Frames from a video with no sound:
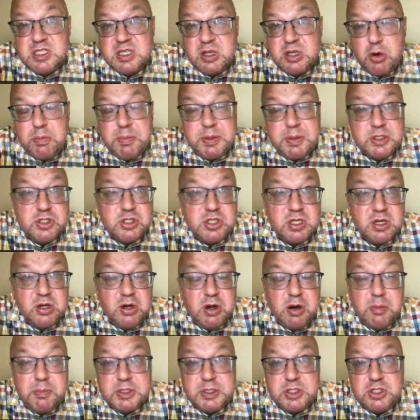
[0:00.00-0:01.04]
Open
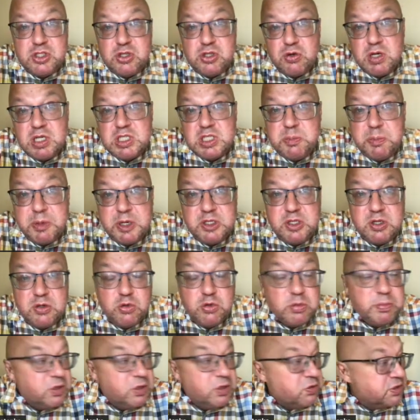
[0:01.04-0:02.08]
search pretty
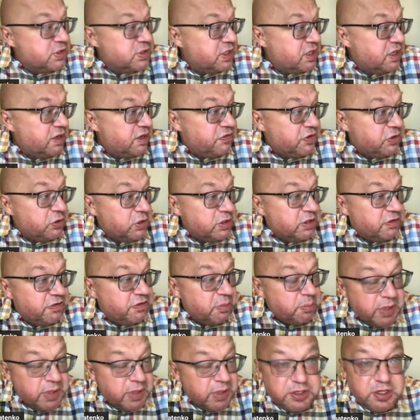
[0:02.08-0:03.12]
good because they have a lot of
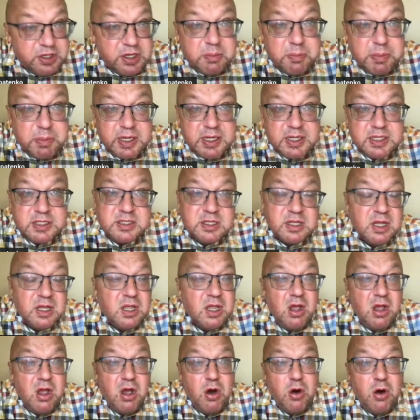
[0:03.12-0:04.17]
embedding based,
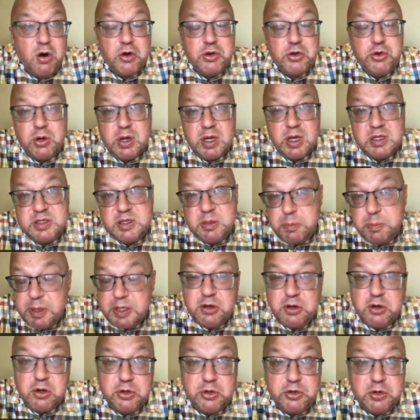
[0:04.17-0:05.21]
or you can,
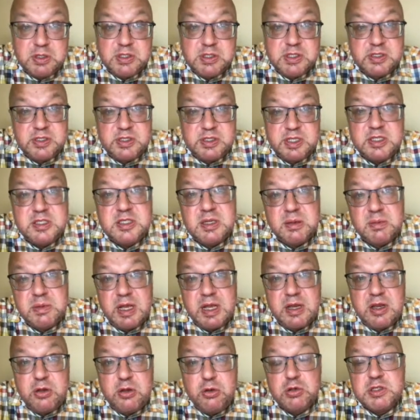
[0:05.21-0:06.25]
depending on your system,
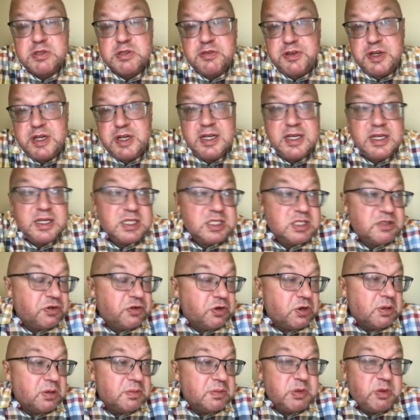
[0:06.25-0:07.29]
like use face
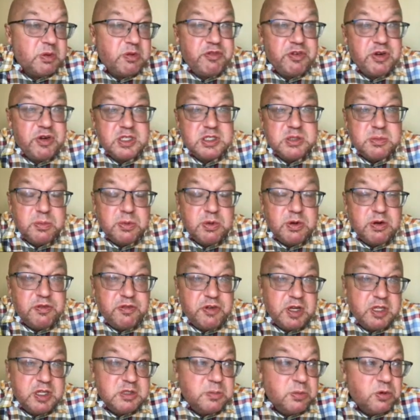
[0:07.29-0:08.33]
from
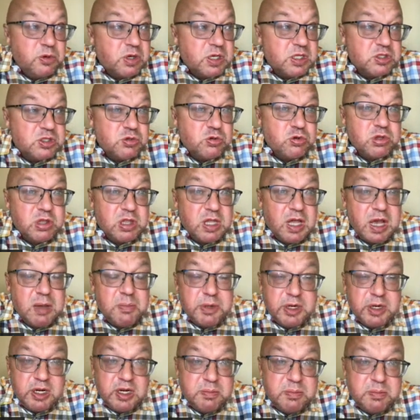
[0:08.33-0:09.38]
Facebook is good
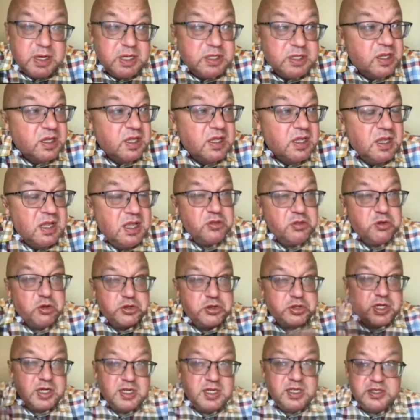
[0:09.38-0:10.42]
library, but not
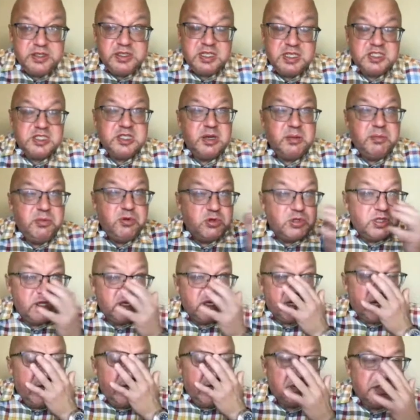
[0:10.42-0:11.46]
really distributed
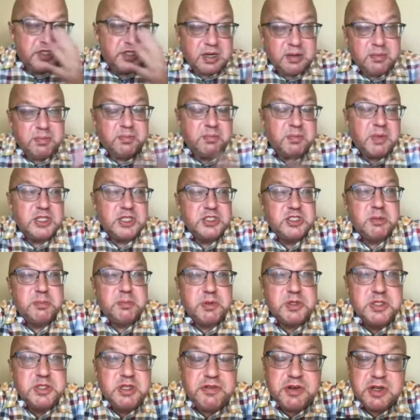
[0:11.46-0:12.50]
kind of. There are multiple
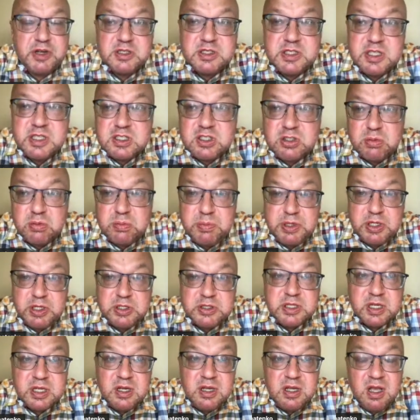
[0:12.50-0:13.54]
different things to build
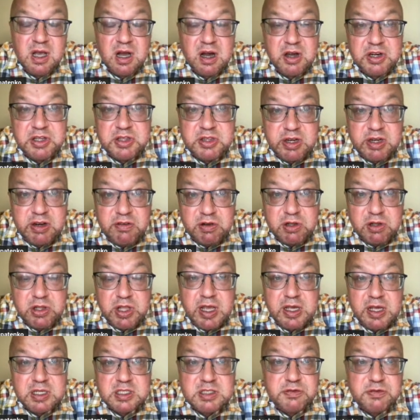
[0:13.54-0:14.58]
retrieval
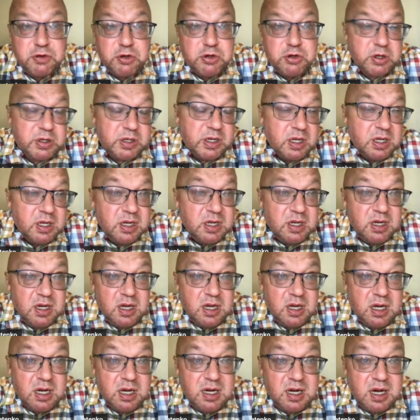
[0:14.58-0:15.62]
layers for your
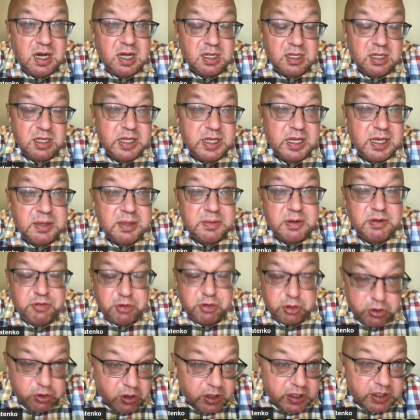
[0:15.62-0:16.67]
LLM, for
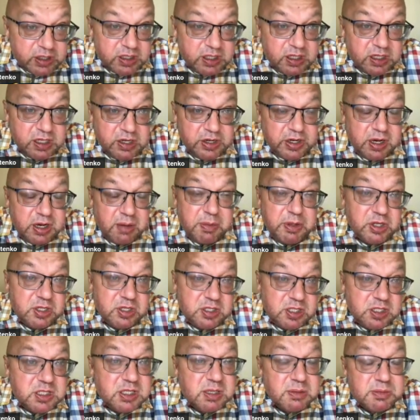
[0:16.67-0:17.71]
your recommender
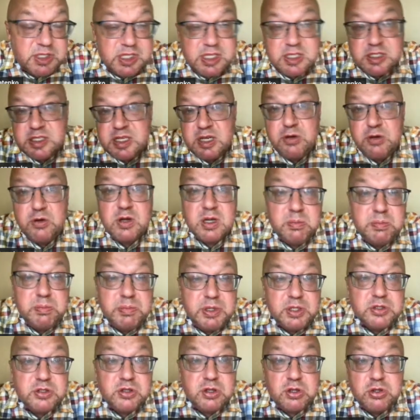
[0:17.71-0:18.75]
systems, and then you can
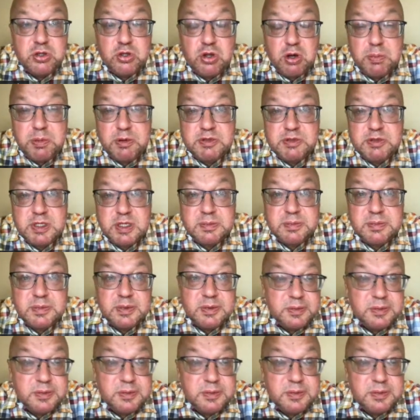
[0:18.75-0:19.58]
build on top of them.